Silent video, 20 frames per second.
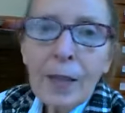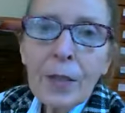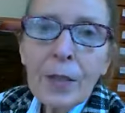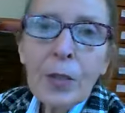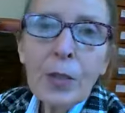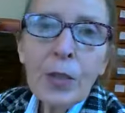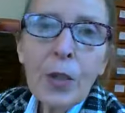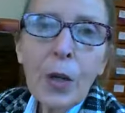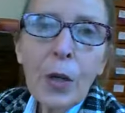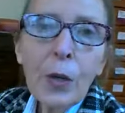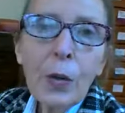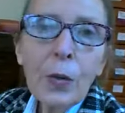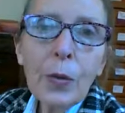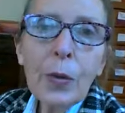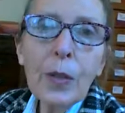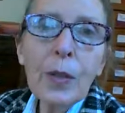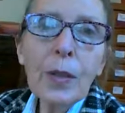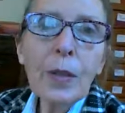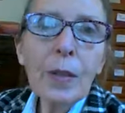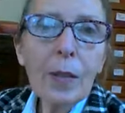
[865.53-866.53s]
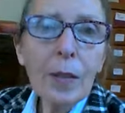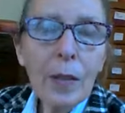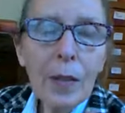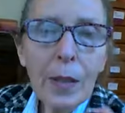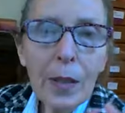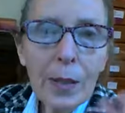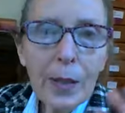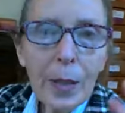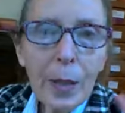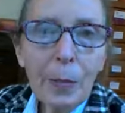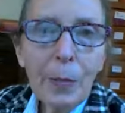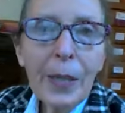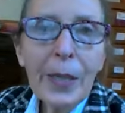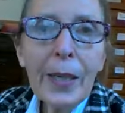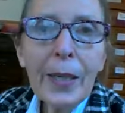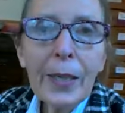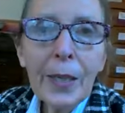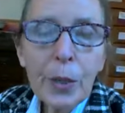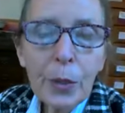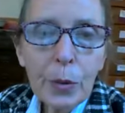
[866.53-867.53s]
So
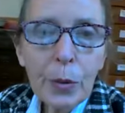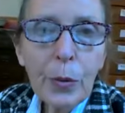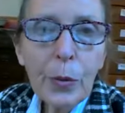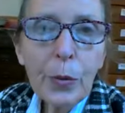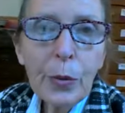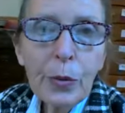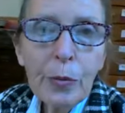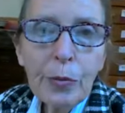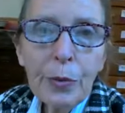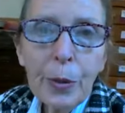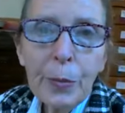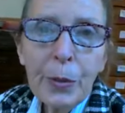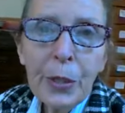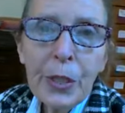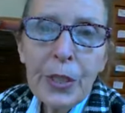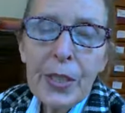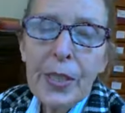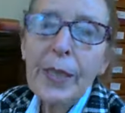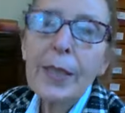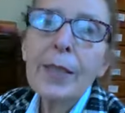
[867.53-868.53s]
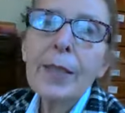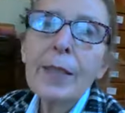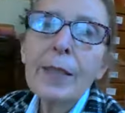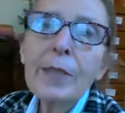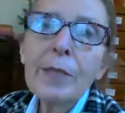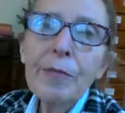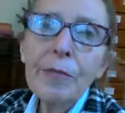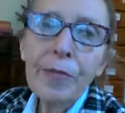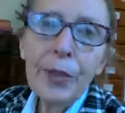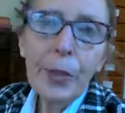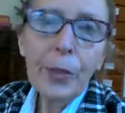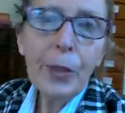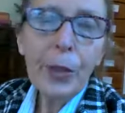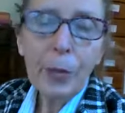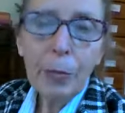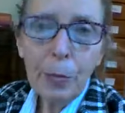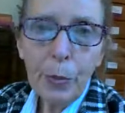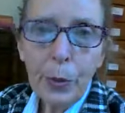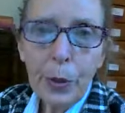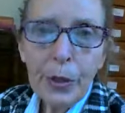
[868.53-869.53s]
eliminating gluten from your diet is very
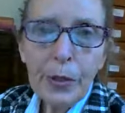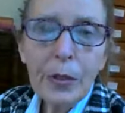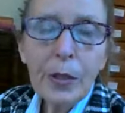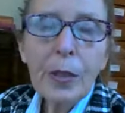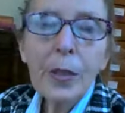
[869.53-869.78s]
important.